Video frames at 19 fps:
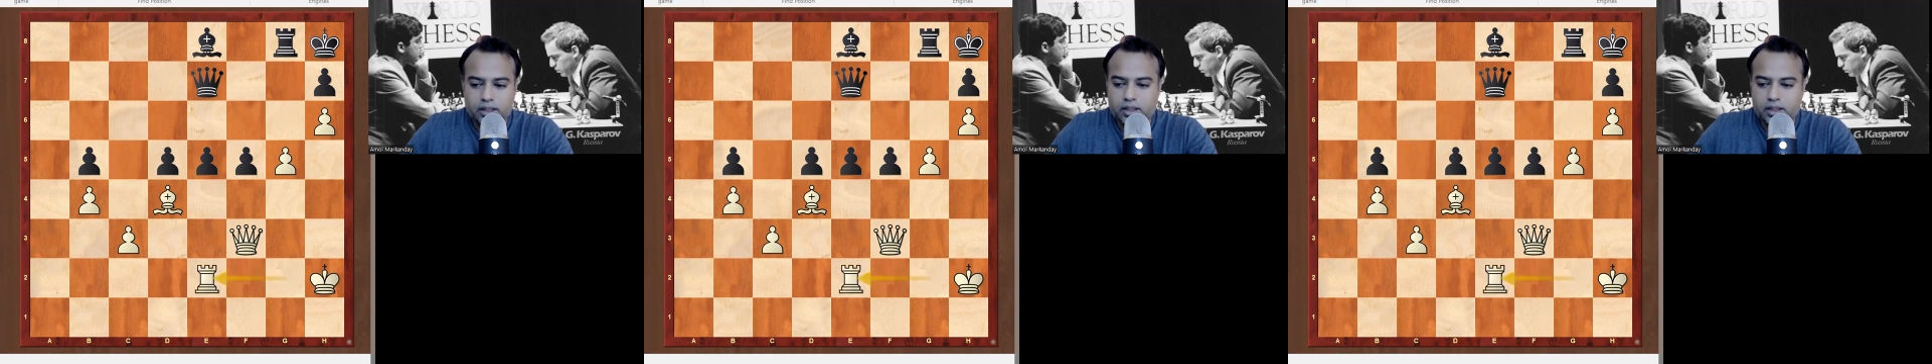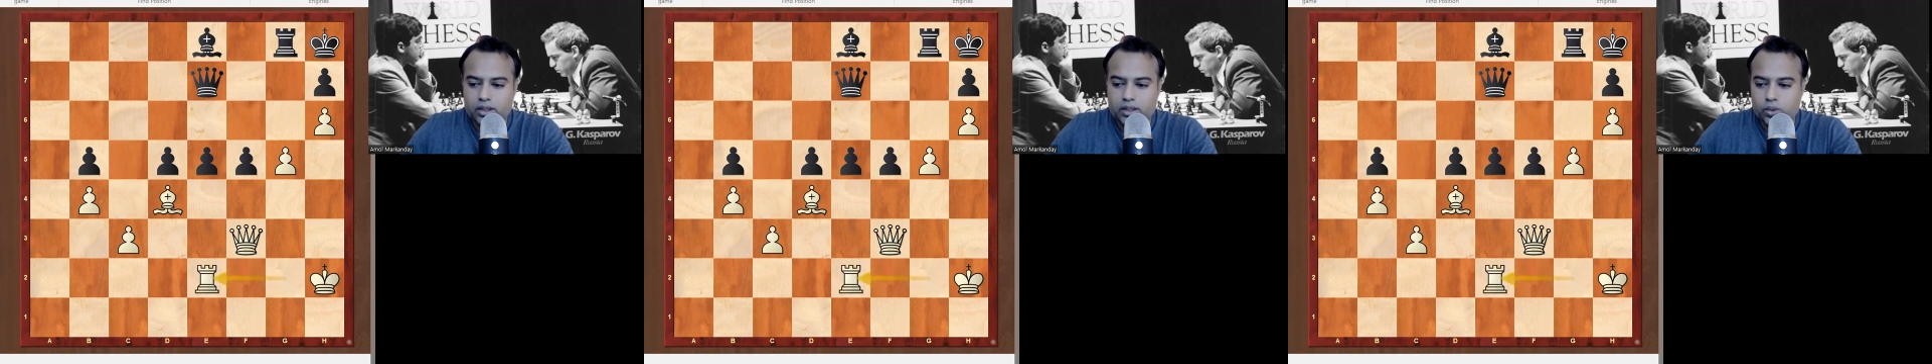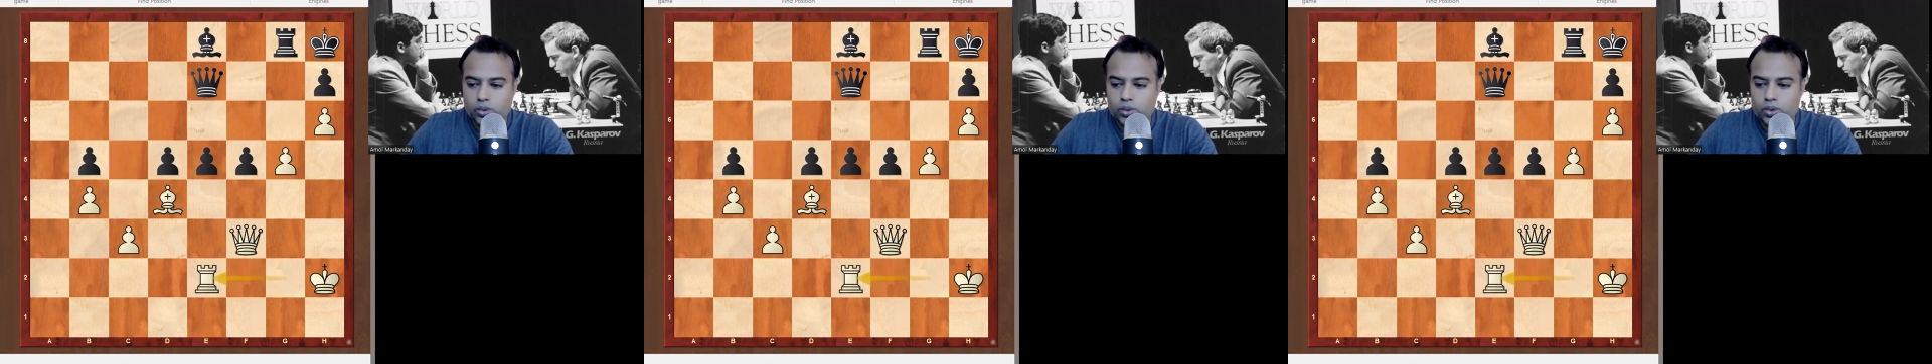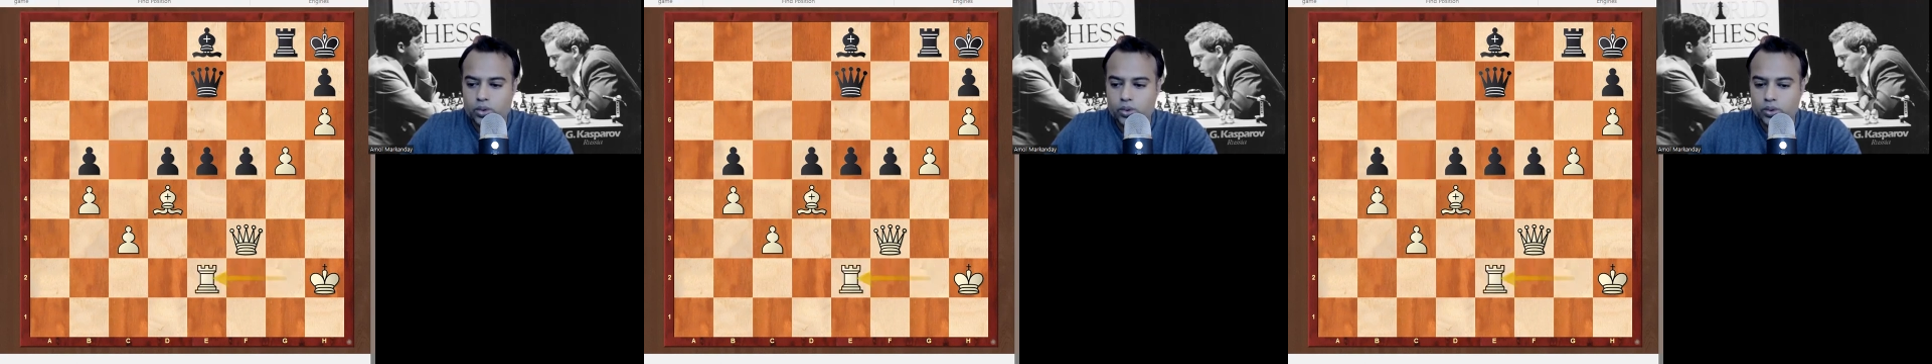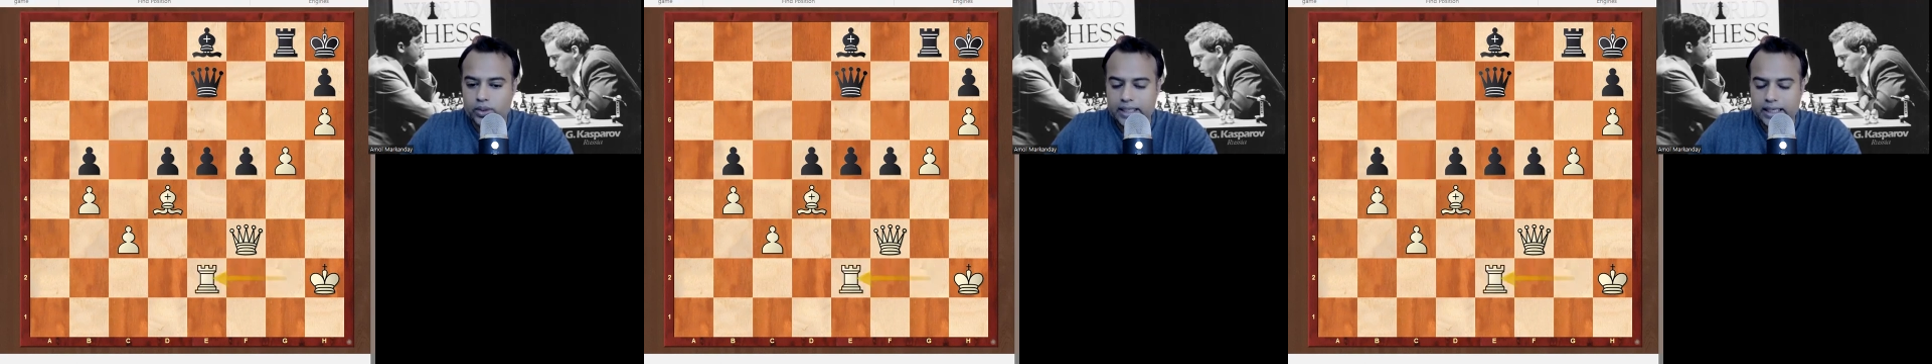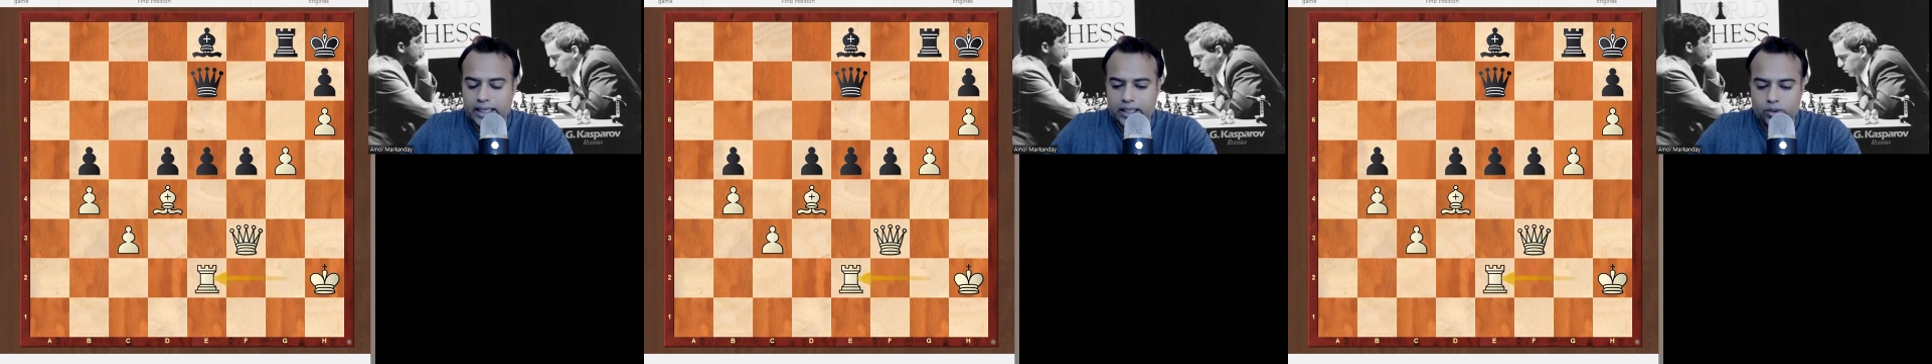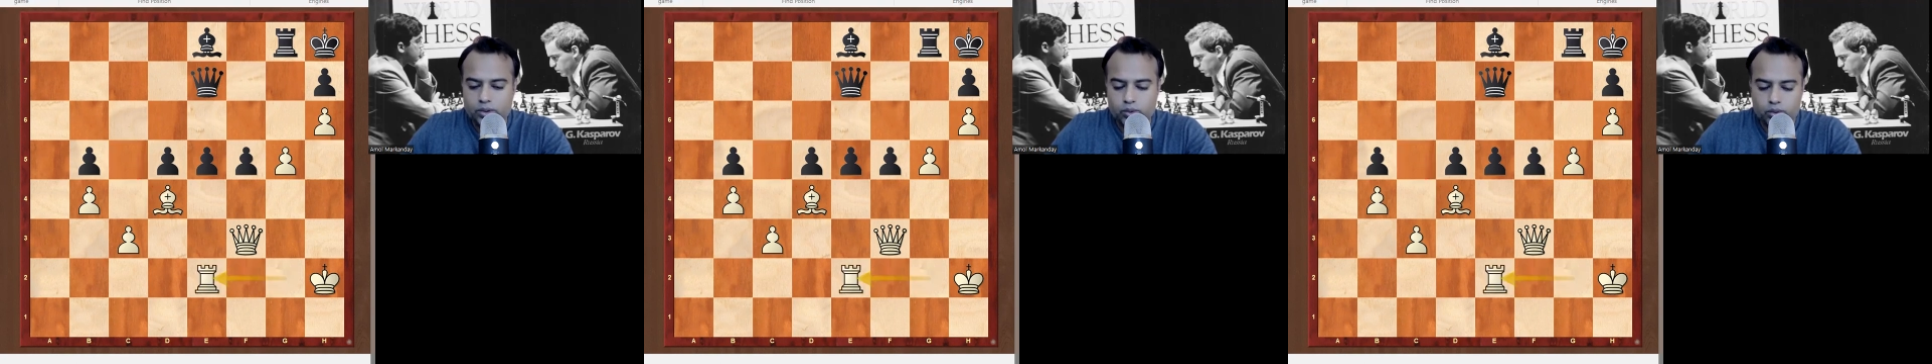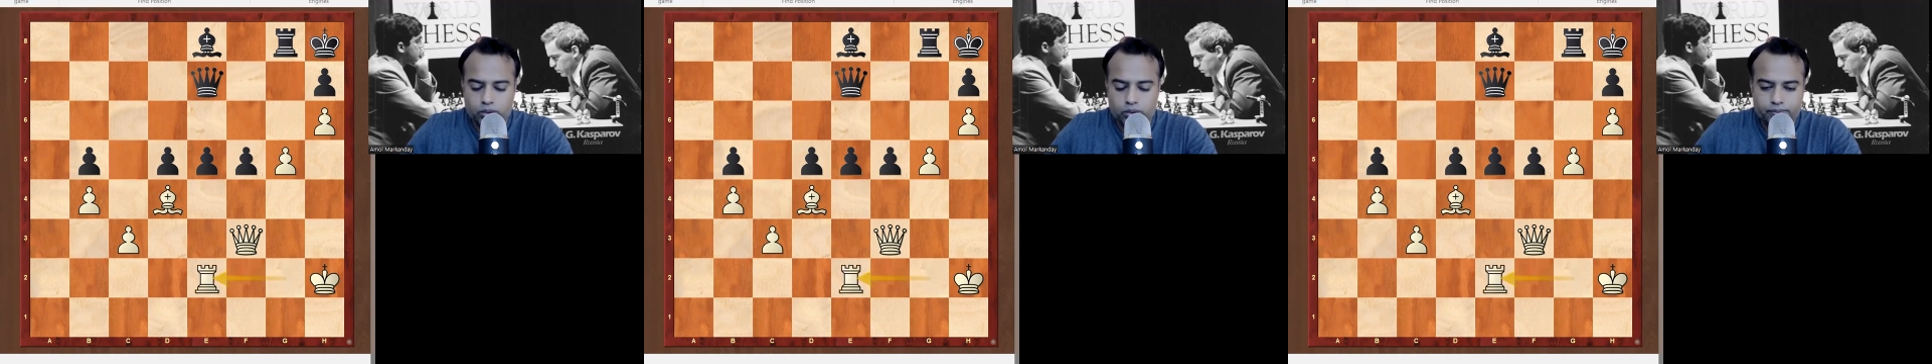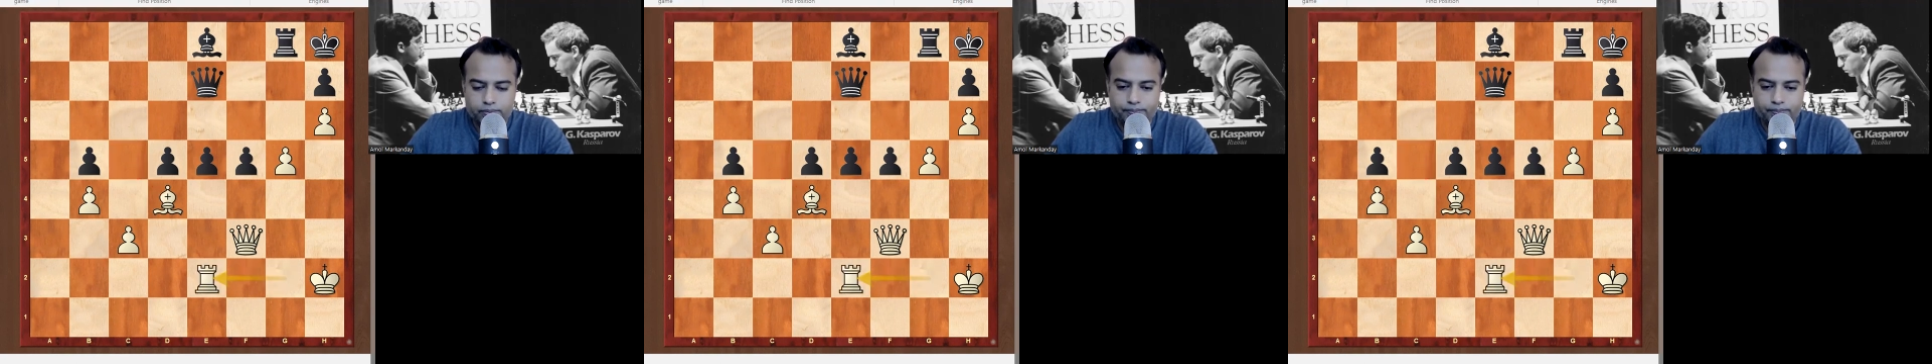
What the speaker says: rook to e2.